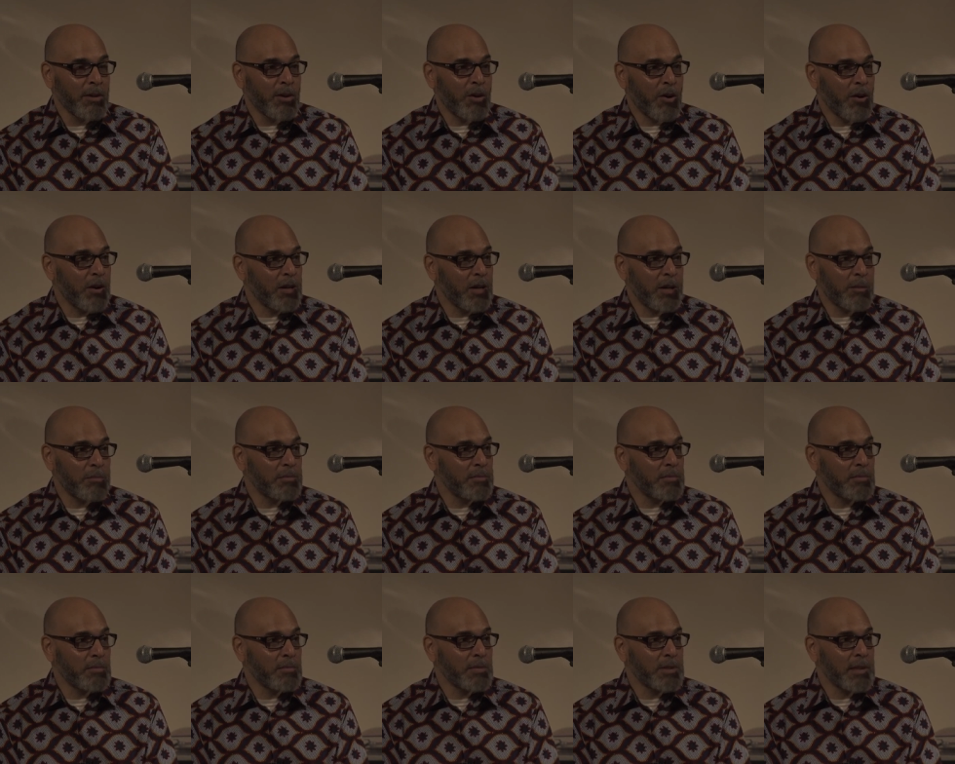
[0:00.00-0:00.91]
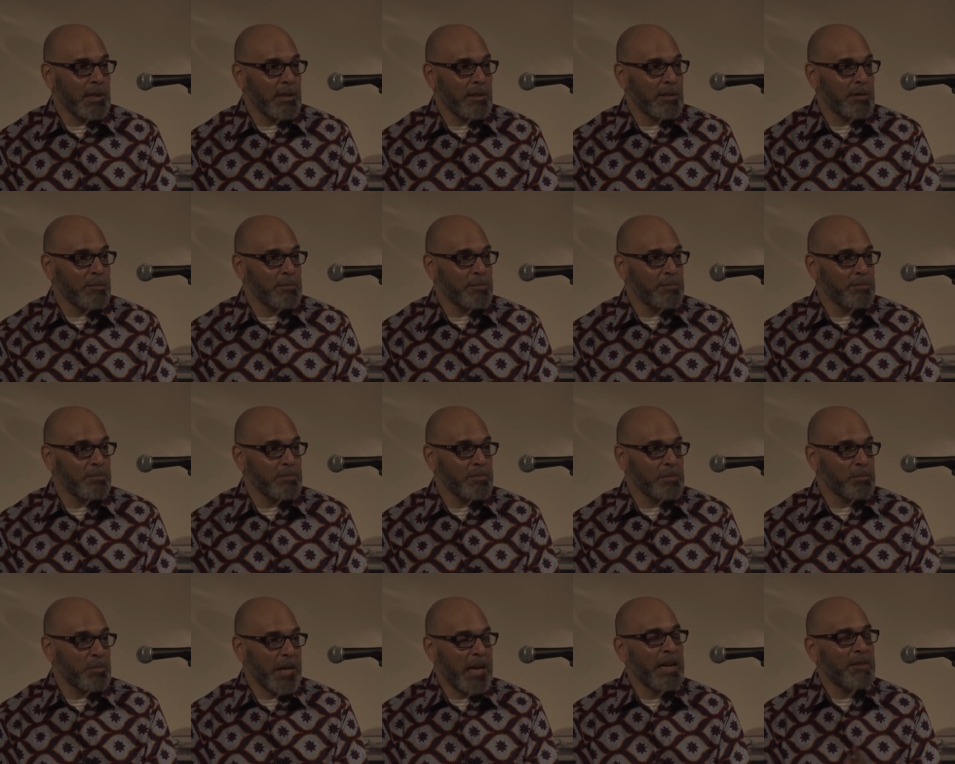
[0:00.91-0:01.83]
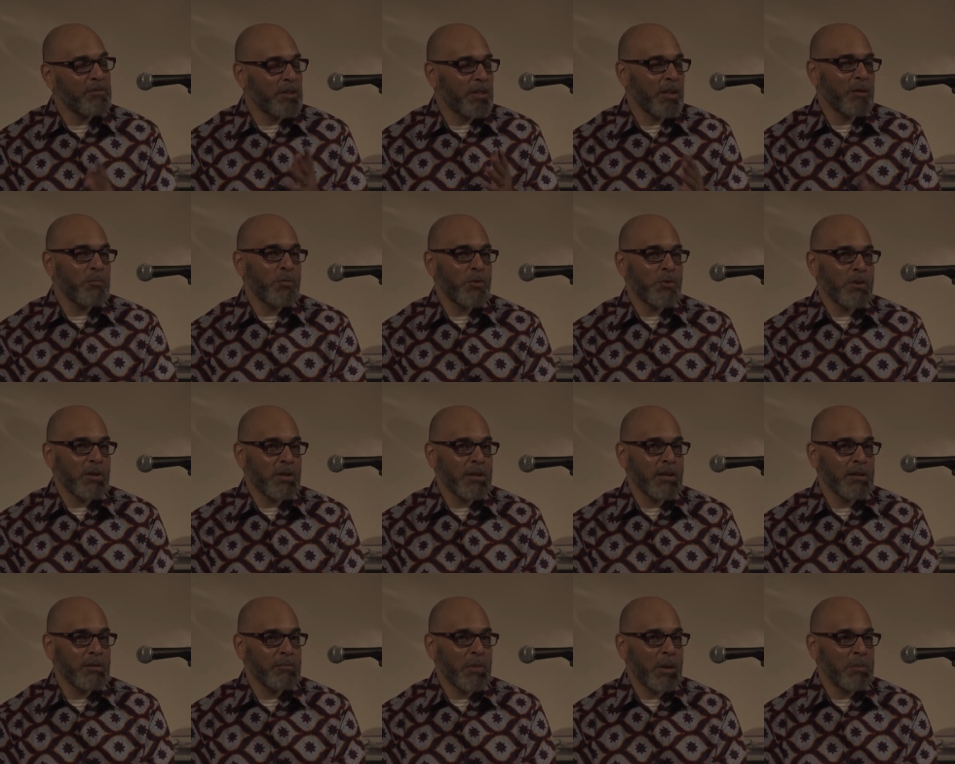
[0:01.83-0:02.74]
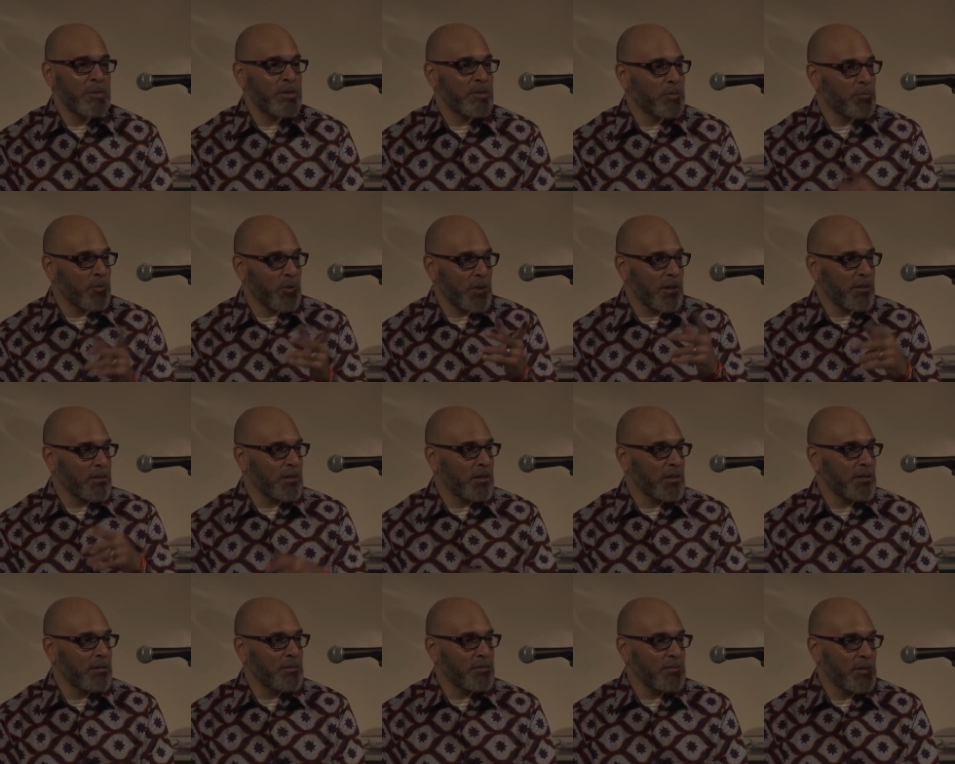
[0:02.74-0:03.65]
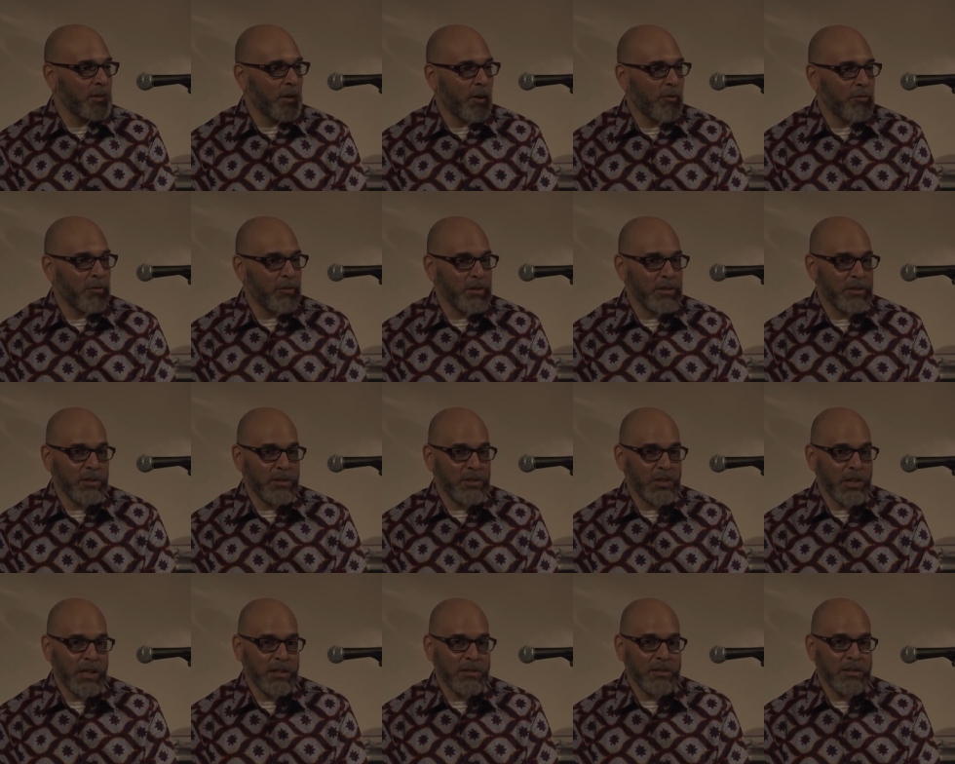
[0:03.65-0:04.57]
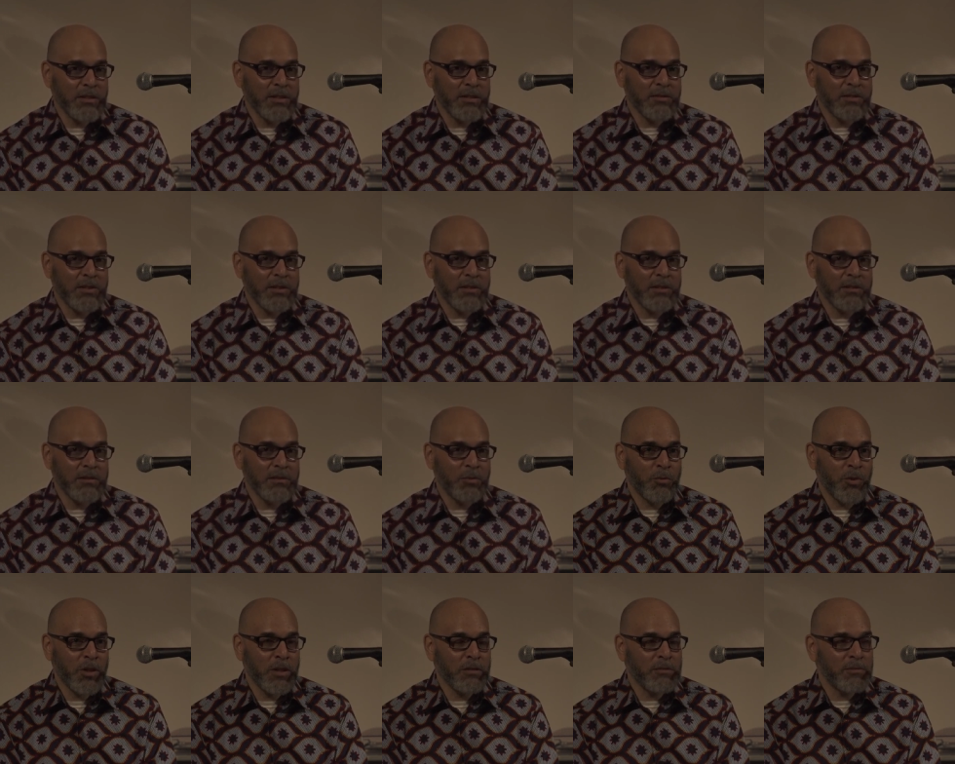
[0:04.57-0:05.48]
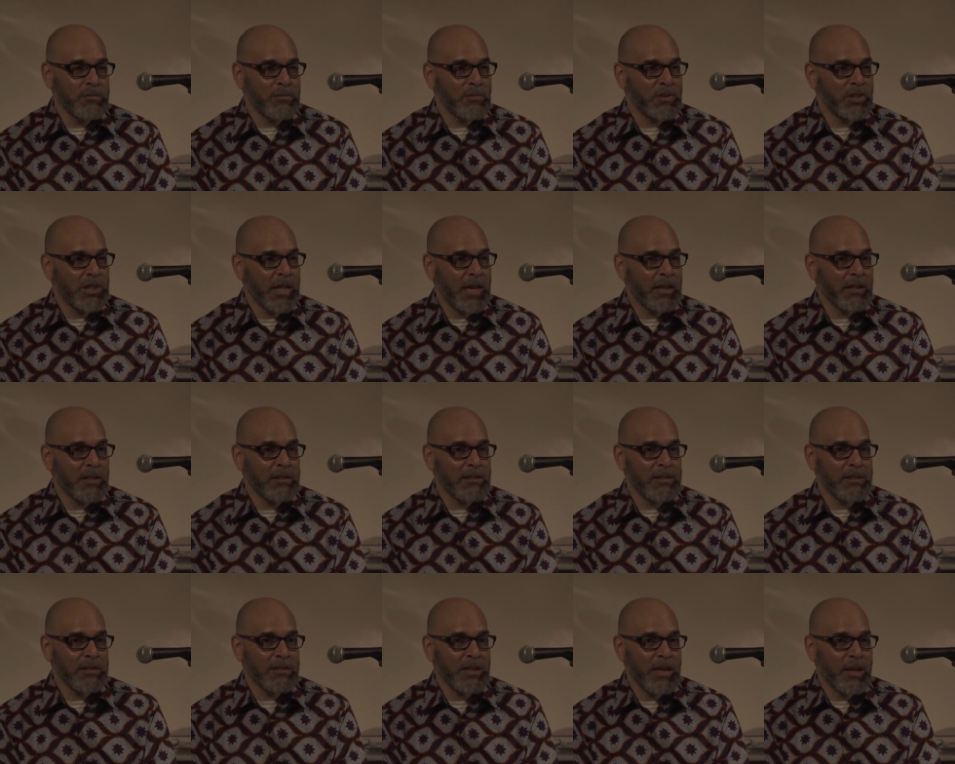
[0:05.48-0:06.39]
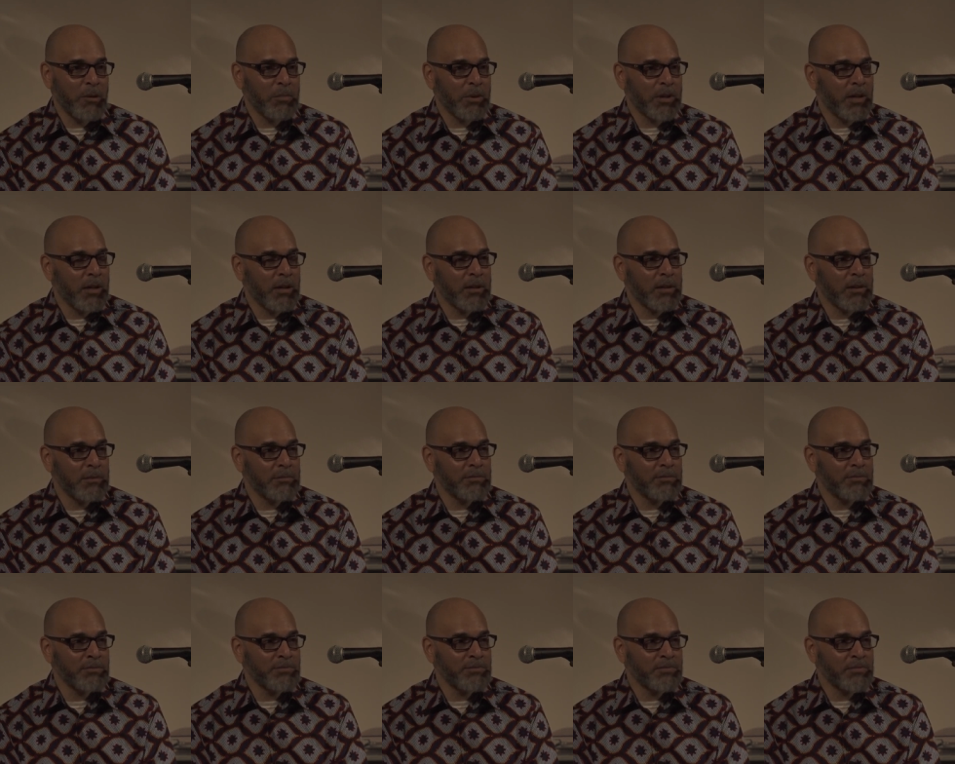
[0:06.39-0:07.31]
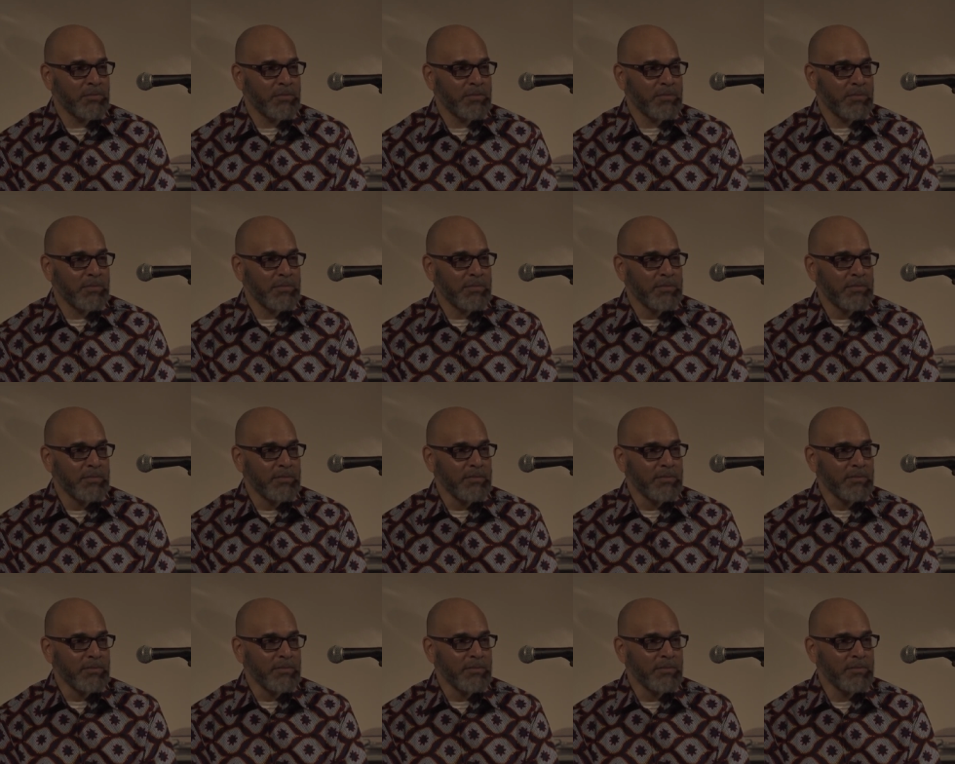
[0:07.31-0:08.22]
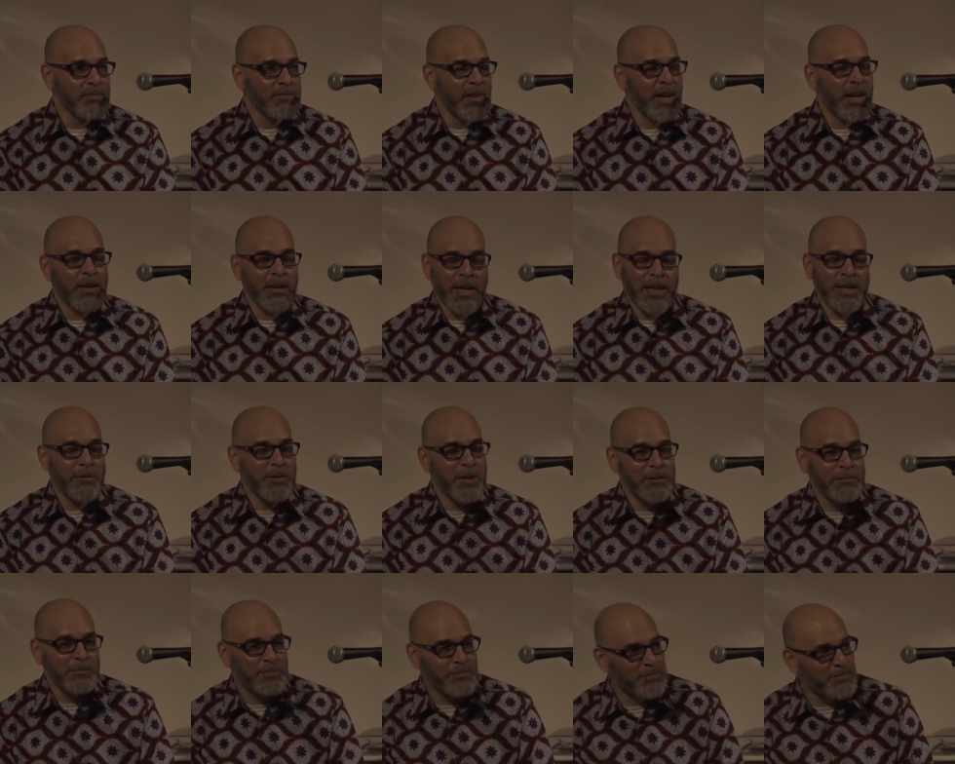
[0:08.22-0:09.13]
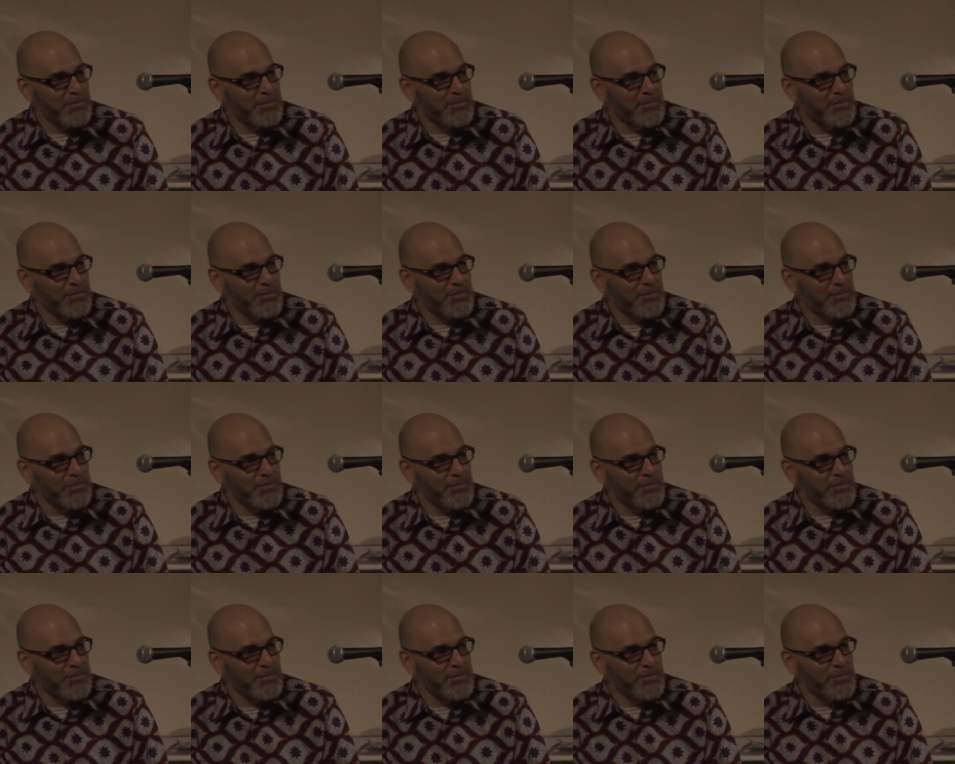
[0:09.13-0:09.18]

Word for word: caught up. Um, but I'd have to think more. Maybe someone else can offer a suggestion as to what challenges that. But um, yeah, anyway.